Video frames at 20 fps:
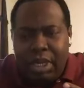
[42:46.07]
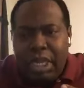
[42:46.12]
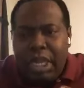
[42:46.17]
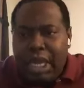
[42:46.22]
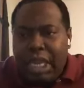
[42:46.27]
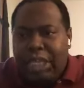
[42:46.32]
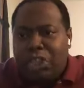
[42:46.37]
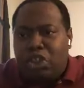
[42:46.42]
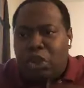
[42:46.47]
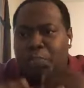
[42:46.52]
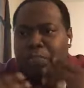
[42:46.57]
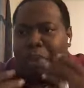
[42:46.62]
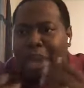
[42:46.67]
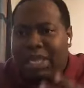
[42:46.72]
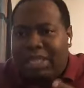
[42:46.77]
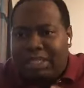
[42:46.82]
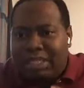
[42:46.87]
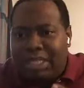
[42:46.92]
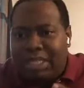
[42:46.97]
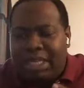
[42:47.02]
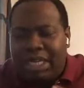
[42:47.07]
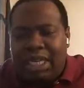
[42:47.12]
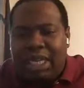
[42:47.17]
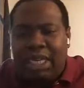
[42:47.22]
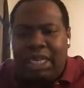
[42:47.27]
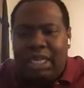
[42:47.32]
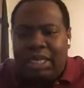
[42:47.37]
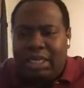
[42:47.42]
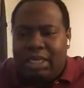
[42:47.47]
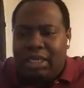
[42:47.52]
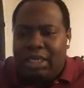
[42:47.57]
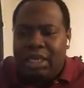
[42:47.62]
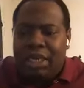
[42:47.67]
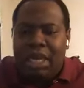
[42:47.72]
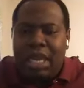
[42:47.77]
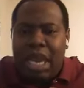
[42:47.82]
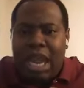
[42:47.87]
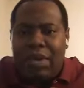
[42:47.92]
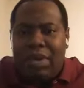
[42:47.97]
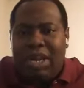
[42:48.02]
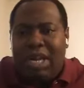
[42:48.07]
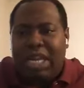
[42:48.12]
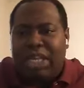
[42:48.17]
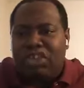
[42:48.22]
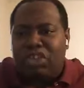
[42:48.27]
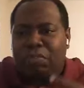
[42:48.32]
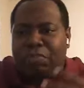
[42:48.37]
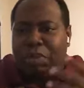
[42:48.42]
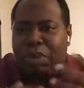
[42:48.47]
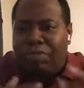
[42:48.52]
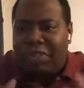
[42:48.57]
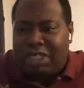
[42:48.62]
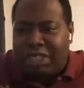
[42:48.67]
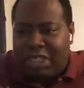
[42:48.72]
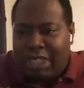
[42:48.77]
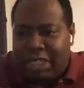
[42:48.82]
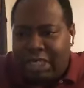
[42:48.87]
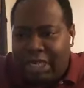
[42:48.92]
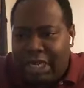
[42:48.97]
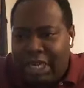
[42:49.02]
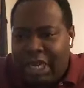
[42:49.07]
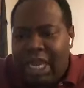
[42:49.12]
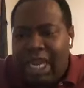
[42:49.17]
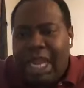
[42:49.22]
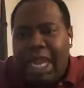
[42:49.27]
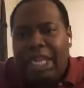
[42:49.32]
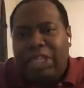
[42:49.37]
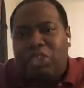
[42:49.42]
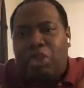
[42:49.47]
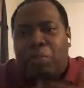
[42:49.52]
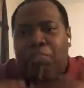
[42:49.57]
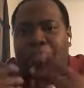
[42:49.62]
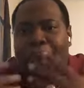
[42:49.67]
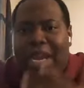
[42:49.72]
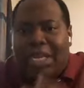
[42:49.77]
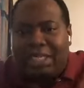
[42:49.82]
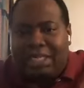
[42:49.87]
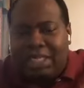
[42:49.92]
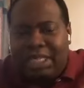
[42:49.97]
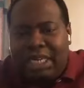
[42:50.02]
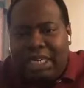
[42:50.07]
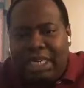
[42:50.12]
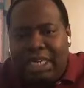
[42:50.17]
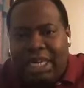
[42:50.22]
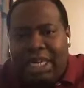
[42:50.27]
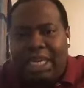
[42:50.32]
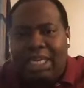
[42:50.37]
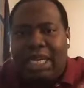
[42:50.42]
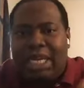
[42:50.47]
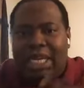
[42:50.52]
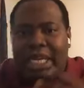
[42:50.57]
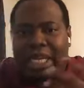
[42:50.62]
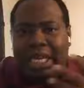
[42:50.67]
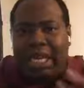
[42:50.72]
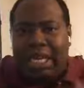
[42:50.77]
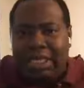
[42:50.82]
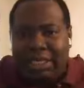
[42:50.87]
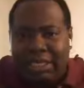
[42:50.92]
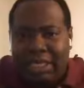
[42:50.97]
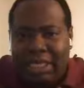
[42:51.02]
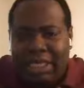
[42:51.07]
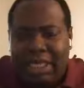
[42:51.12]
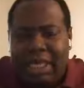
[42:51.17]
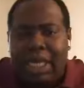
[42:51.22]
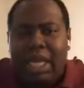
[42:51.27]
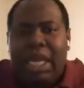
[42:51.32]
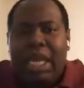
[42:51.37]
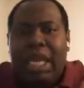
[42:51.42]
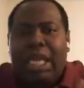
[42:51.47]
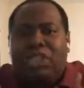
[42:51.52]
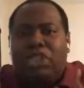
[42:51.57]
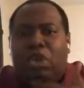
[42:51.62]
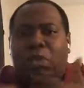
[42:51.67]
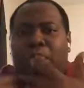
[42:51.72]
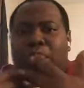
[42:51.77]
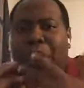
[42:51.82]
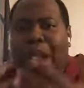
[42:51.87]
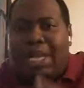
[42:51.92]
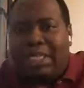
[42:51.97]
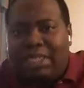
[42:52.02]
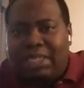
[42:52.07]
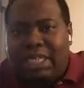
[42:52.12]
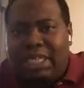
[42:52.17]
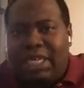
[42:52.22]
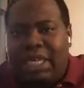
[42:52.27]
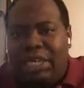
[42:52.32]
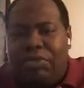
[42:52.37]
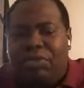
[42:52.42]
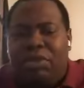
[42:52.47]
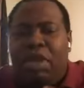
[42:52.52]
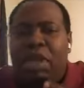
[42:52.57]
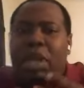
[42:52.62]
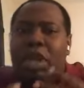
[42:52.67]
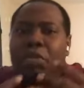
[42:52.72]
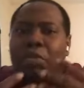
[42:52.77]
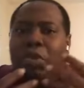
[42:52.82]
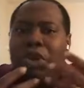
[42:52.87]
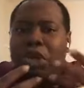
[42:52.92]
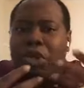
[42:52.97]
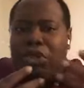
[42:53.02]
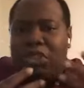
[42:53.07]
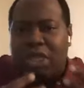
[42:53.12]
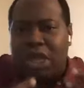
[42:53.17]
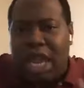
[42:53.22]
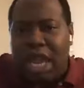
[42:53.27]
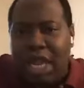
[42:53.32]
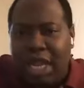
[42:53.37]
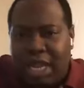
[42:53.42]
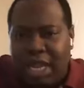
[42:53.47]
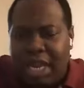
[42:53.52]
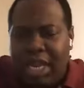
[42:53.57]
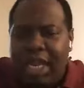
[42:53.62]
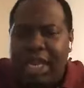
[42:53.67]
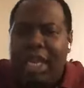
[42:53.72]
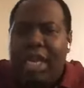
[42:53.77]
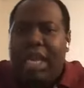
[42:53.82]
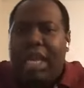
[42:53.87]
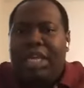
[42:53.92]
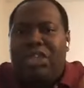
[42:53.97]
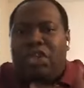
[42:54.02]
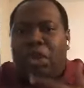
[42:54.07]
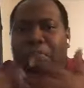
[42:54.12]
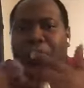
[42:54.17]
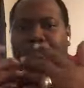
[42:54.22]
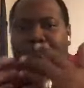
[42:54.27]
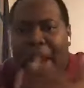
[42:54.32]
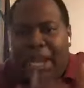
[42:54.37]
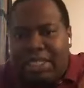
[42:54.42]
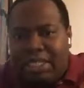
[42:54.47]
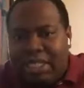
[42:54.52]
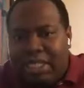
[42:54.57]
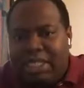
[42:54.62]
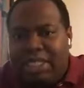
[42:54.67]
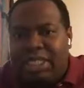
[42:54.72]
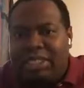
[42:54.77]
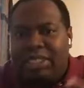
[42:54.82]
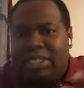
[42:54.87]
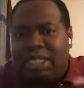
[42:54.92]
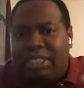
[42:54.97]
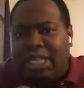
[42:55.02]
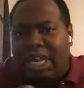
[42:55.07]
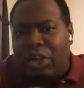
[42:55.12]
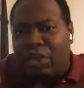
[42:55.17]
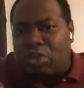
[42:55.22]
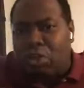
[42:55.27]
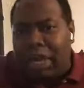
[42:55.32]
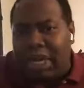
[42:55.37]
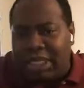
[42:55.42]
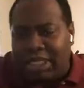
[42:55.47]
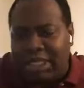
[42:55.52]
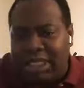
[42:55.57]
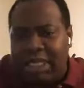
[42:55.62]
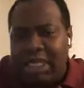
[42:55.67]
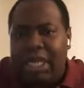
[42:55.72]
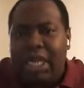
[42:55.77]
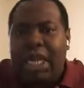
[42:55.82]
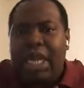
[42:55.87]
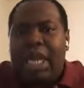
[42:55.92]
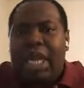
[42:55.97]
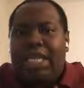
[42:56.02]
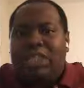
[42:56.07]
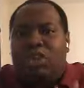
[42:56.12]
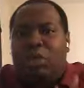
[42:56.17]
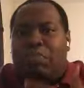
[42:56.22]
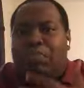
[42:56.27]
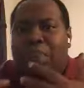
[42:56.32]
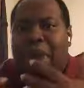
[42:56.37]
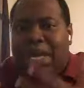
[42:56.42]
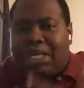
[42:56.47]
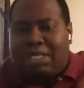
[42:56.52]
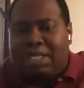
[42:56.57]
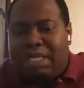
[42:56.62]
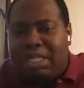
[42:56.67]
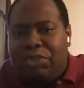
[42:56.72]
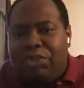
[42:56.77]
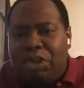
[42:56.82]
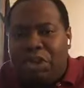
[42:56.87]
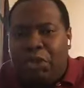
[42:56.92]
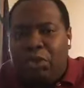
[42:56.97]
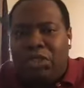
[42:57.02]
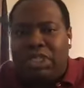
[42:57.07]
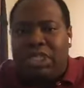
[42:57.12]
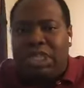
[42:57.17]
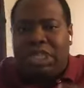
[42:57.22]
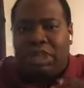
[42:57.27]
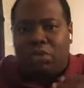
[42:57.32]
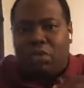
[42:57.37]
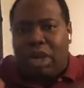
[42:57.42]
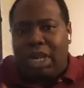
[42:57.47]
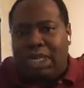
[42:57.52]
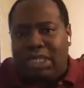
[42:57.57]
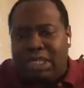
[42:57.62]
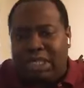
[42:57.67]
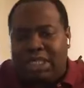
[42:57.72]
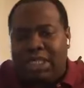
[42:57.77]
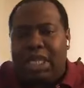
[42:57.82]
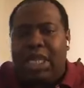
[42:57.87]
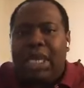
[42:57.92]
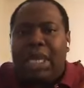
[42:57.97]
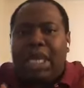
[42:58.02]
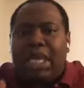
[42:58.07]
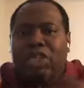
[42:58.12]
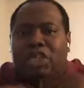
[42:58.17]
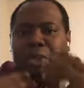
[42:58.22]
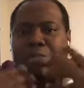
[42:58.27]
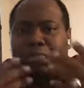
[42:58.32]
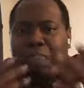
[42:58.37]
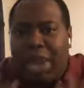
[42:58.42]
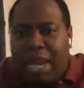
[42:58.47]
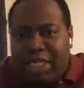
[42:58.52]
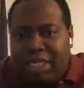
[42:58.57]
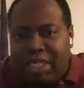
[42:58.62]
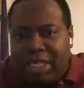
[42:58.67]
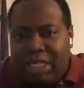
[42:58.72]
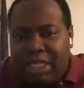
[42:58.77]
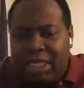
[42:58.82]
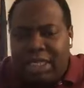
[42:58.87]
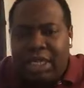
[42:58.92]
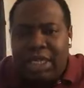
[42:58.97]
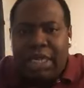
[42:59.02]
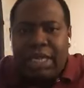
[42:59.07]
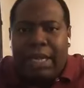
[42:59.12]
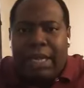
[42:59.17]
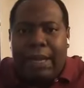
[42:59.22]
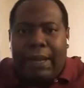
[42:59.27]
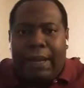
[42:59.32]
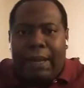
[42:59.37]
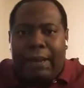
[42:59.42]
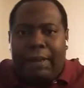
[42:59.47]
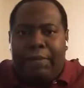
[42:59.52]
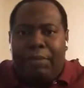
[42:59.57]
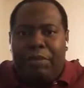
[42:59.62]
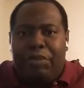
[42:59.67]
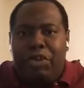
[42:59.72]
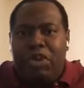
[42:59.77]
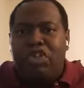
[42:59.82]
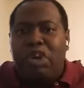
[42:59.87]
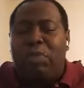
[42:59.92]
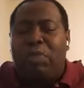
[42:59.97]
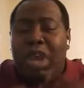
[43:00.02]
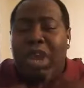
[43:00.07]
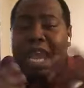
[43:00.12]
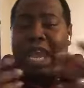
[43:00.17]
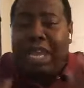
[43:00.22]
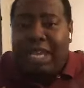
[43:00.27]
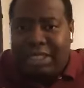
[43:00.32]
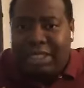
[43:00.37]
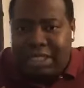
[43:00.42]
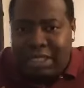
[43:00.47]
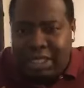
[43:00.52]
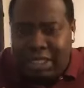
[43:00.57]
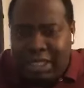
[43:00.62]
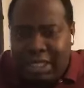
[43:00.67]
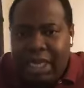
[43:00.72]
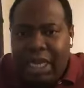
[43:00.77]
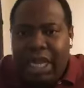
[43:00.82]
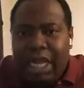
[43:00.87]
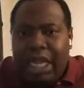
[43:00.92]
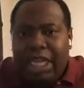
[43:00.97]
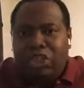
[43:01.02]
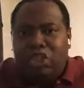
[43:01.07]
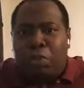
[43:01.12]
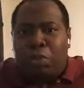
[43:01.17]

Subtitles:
Is your passion in eradication of poverty? Is your passion in education? Is your passion in reducing hunger? Is your passion in gender equality? Is your passion in reducing inequalities? Is your passion in renewable energy? Is your